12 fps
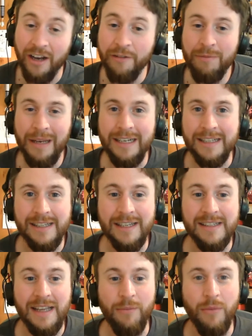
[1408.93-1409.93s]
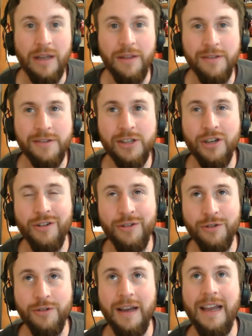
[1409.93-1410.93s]
I've played it since then with
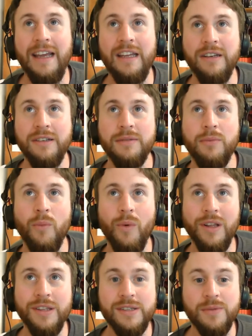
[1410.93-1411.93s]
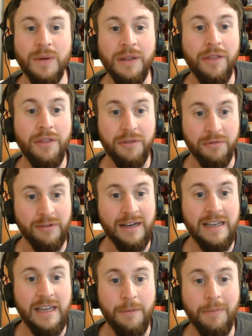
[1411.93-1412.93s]
2 and once with 3.